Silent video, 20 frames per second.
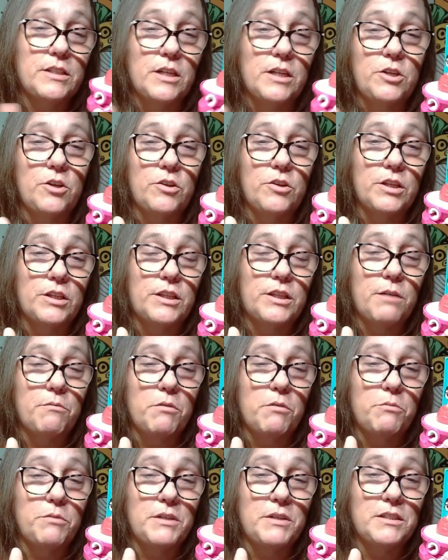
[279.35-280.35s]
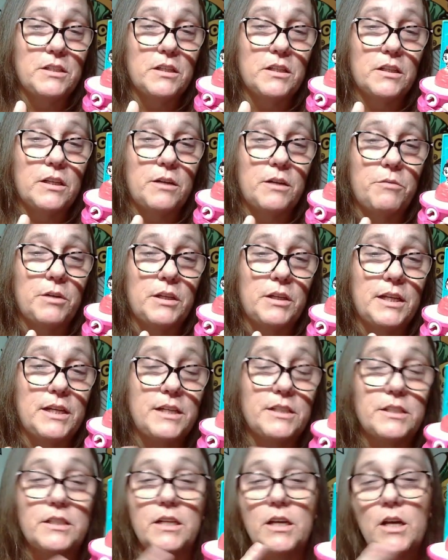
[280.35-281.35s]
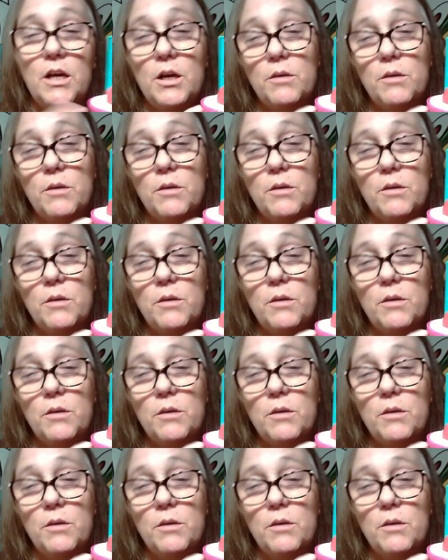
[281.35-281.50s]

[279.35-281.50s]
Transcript: I know that they were recently released,